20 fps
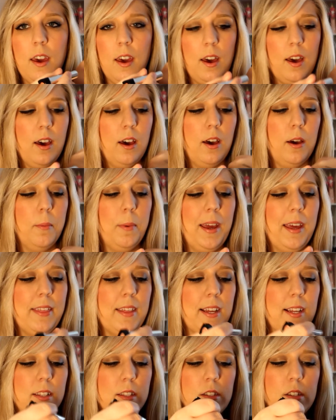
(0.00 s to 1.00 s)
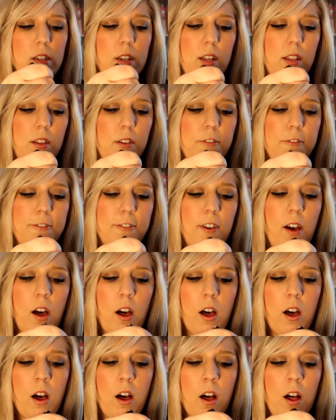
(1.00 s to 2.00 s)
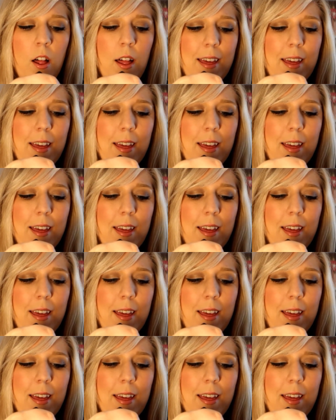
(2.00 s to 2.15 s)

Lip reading: I think it's good in the fall.